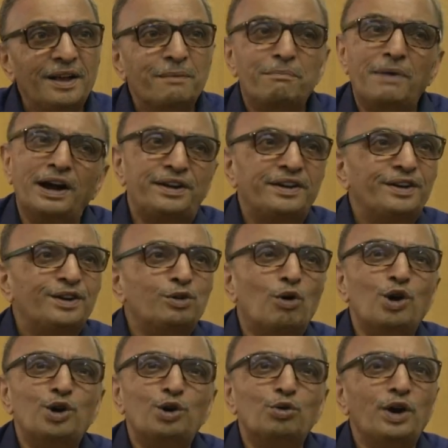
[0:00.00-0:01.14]
But
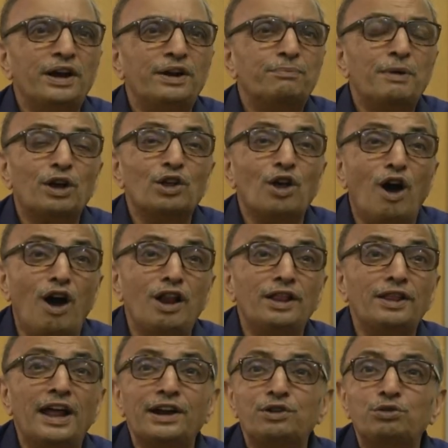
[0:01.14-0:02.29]
don't do it because all
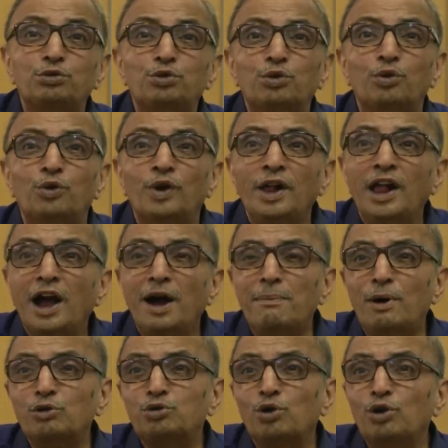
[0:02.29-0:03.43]
that you do
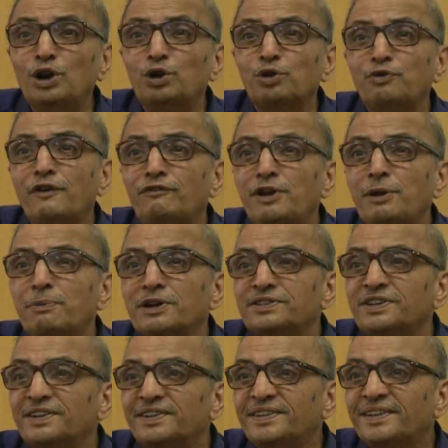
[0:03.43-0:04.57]
amounts only to
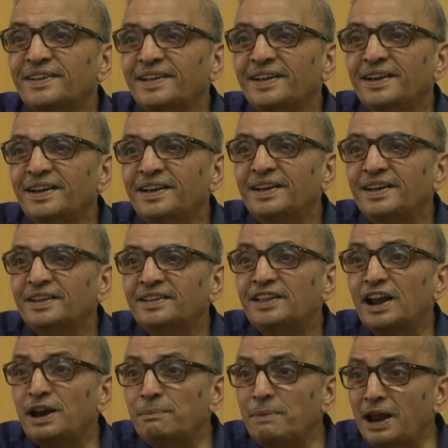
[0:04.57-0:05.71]
50%.
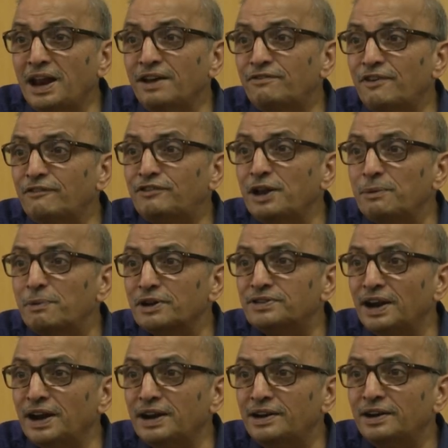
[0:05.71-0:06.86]
The remaining
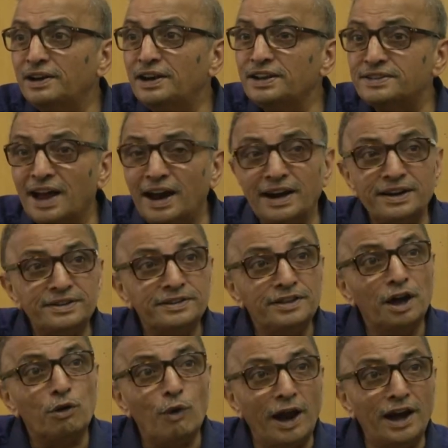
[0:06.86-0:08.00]
50% decides
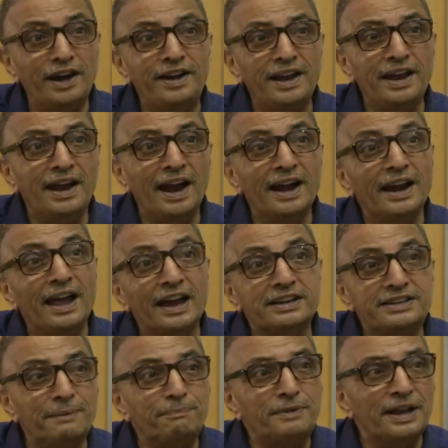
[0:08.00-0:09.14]
the quality and
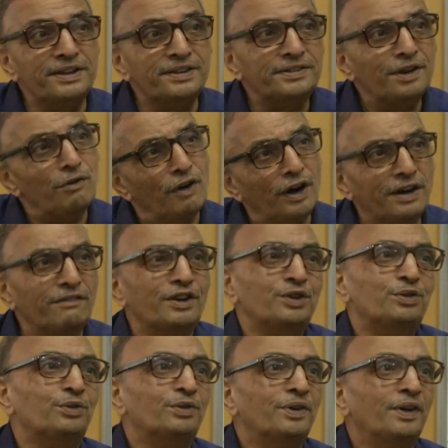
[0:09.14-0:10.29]
acceptance of whatever
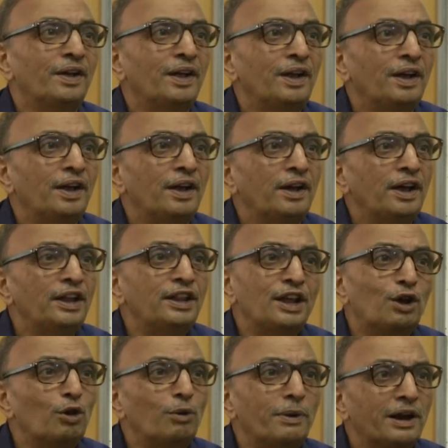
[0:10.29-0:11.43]
you do in the
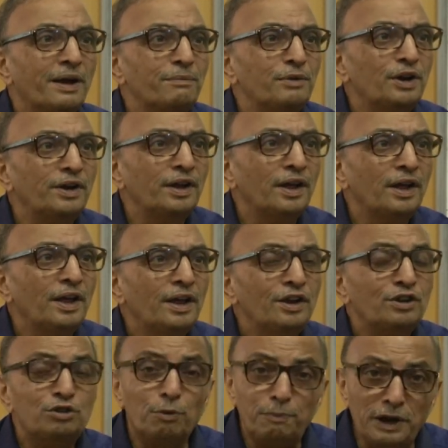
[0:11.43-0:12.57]
global community.
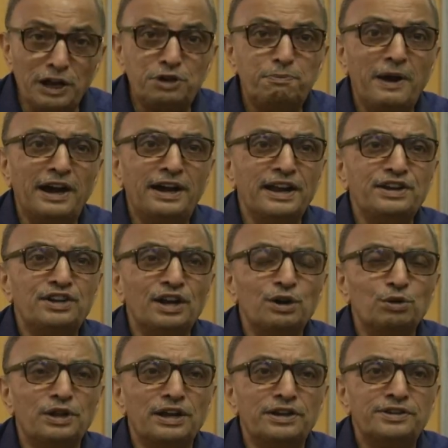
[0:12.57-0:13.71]
So please pay attention
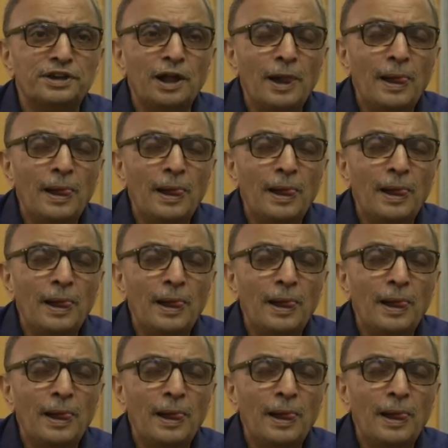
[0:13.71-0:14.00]
to this.